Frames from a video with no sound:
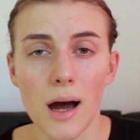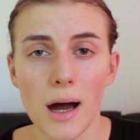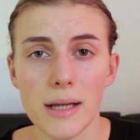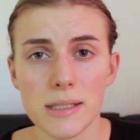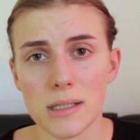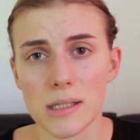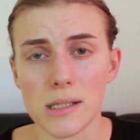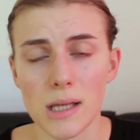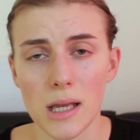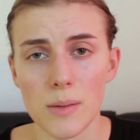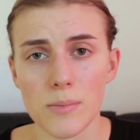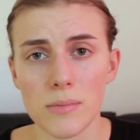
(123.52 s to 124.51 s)
I did the
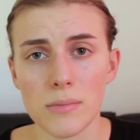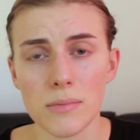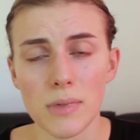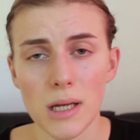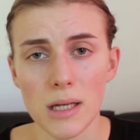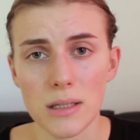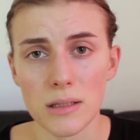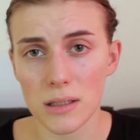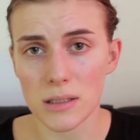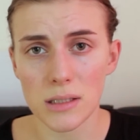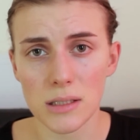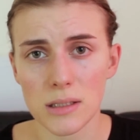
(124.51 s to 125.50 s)
same in
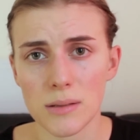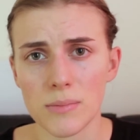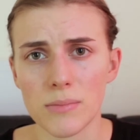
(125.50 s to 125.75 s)
London.